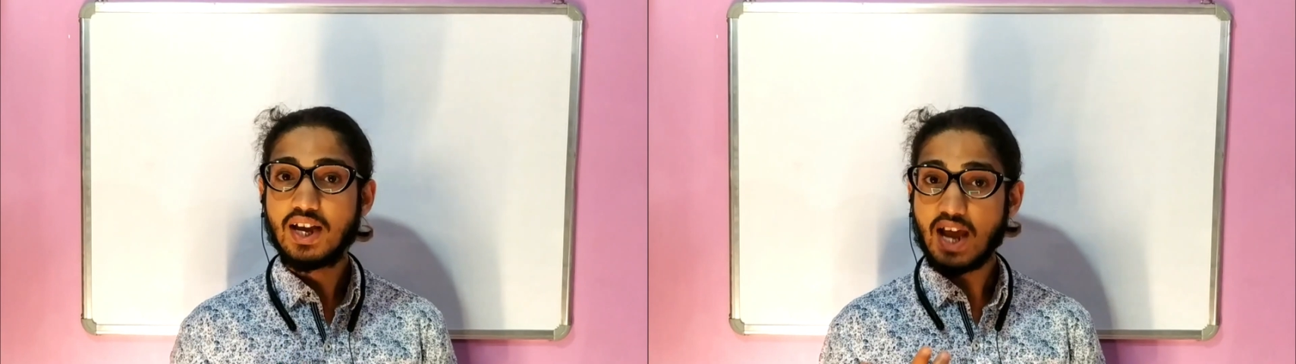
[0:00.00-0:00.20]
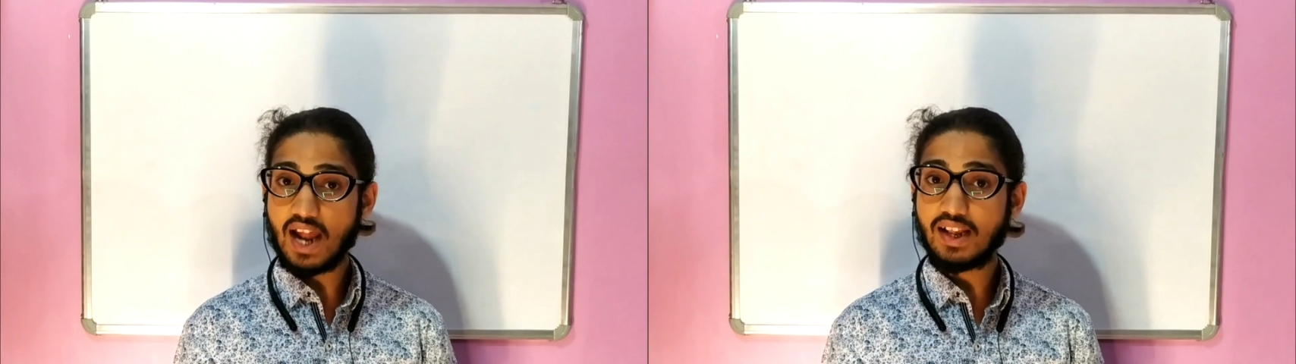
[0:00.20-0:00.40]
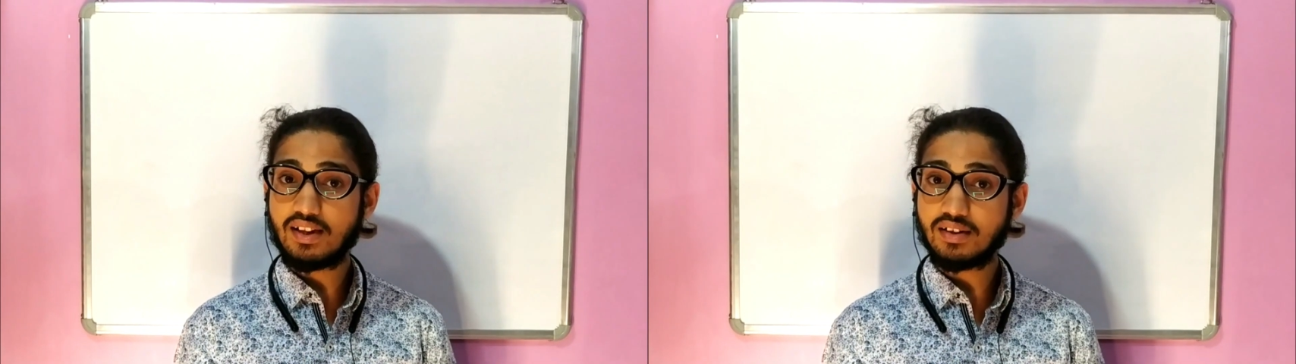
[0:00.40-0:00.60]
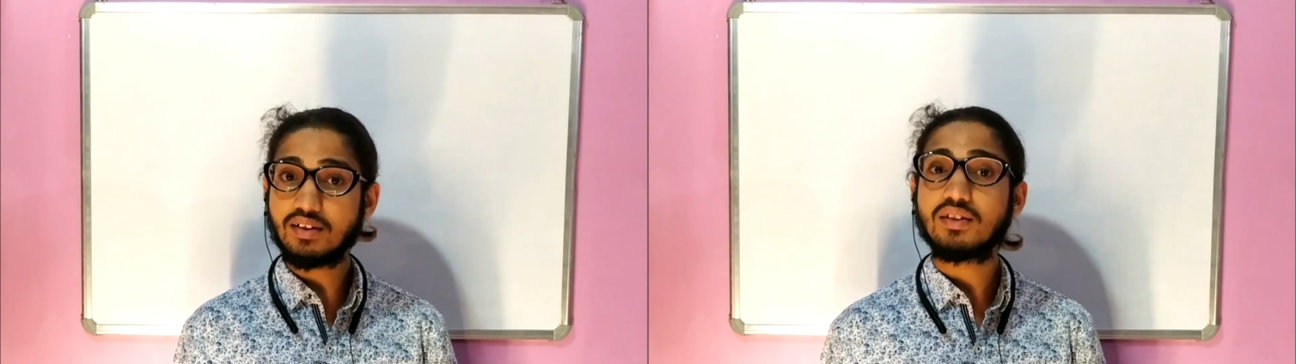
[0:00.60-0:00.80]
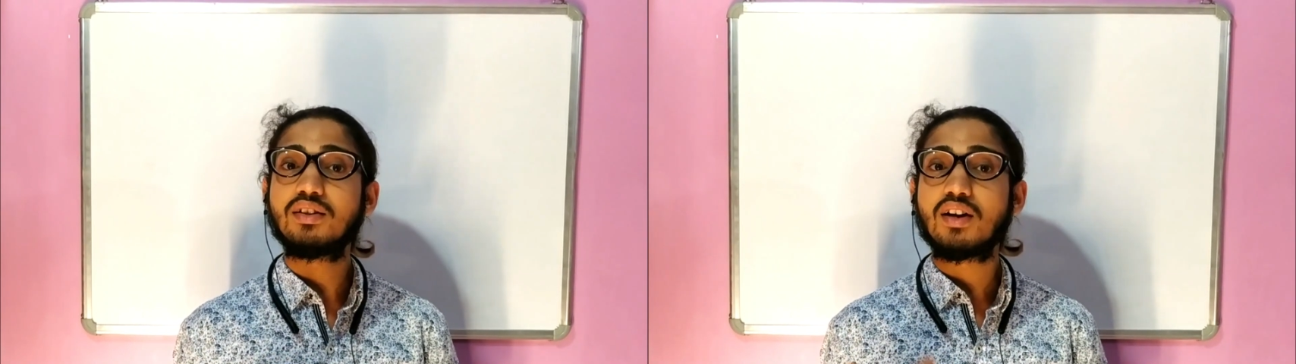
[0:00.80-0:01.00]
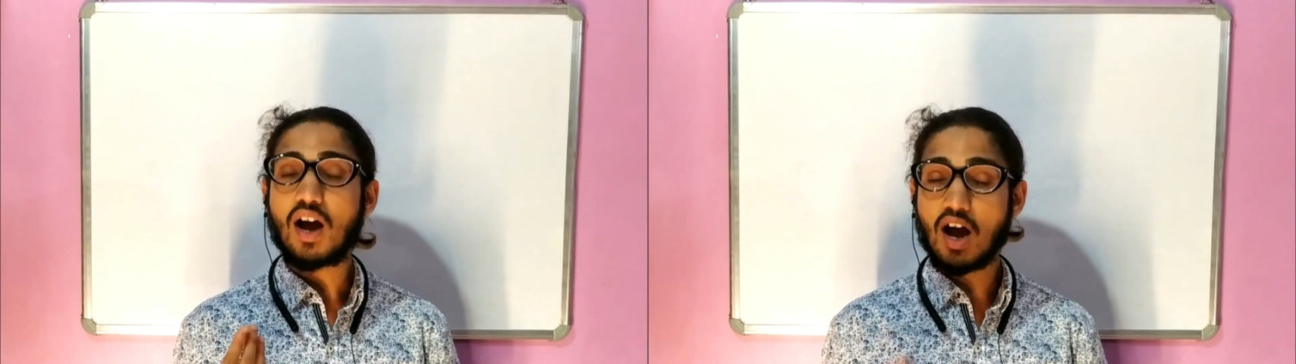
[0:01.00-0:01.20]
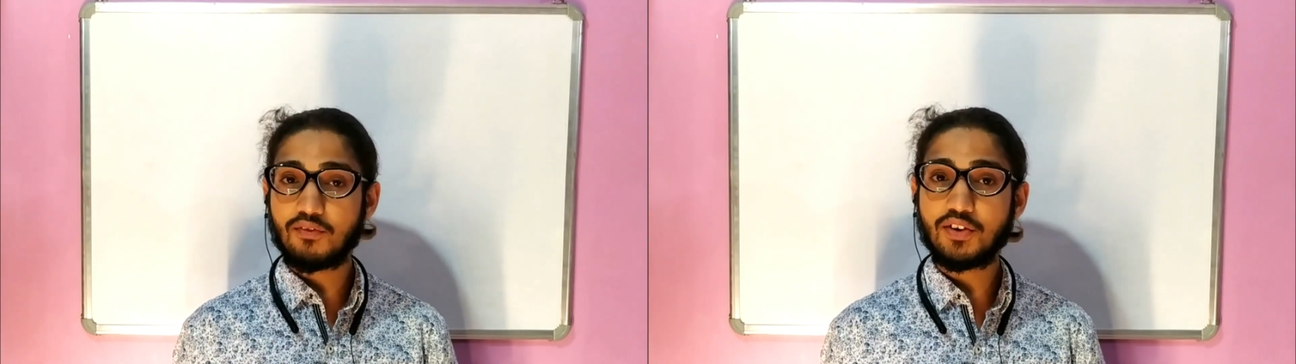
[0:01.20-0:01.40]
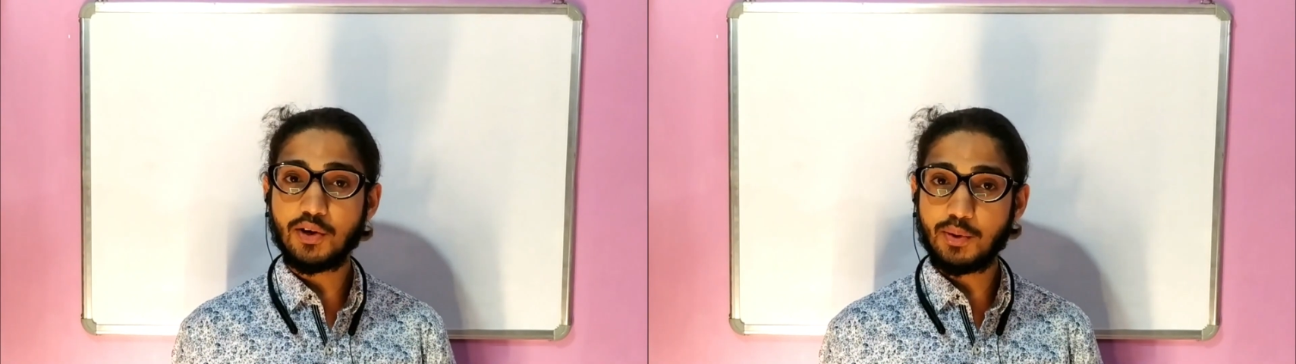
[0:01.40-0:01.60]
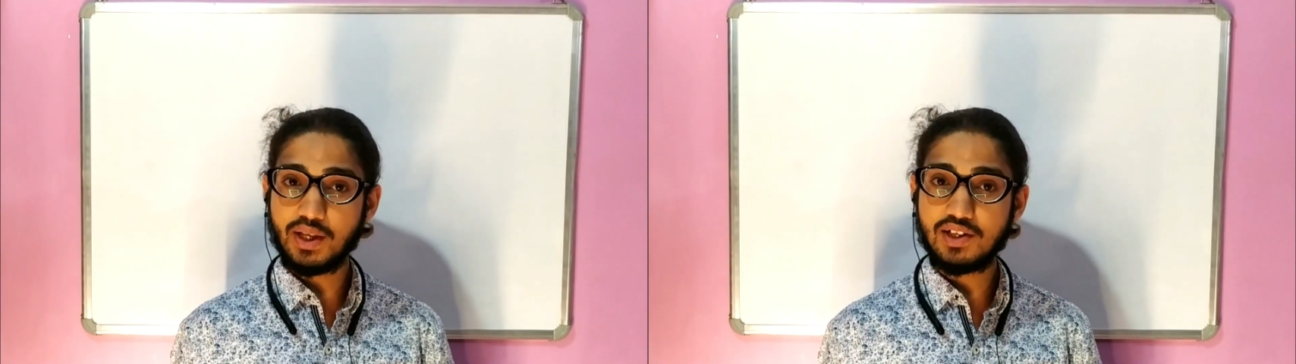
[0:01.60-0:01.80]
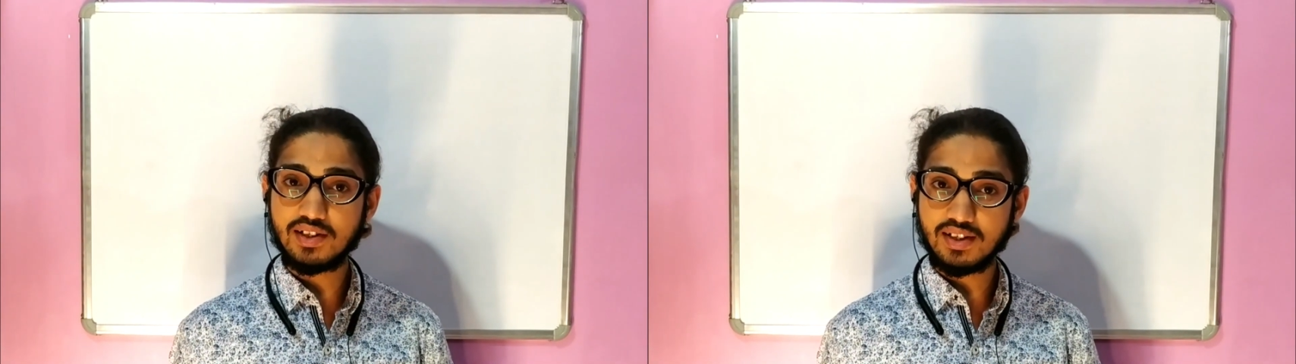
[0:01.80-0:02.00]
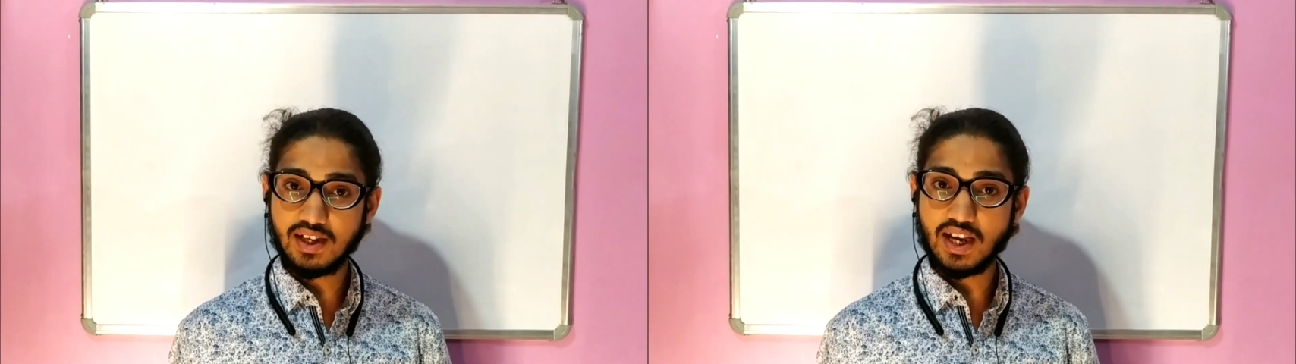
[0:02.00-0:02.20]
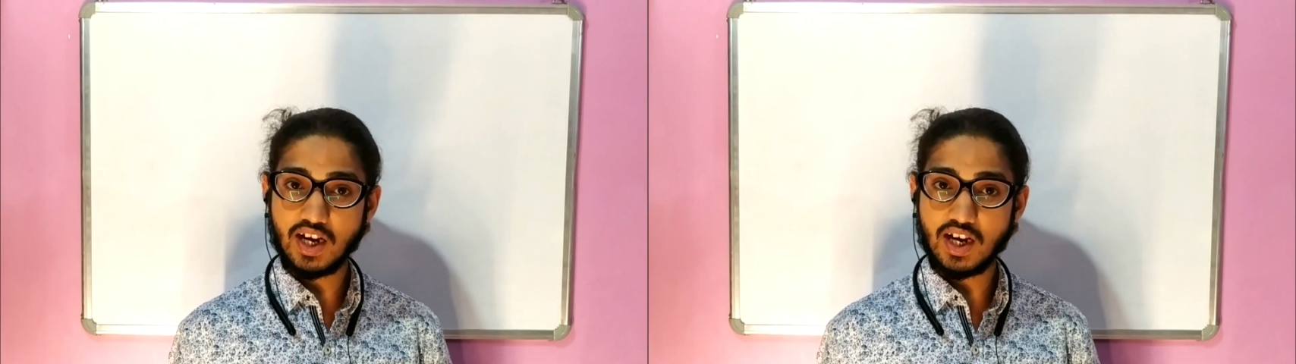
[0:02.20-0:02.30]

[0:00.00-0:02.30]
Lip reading: and after it reaches the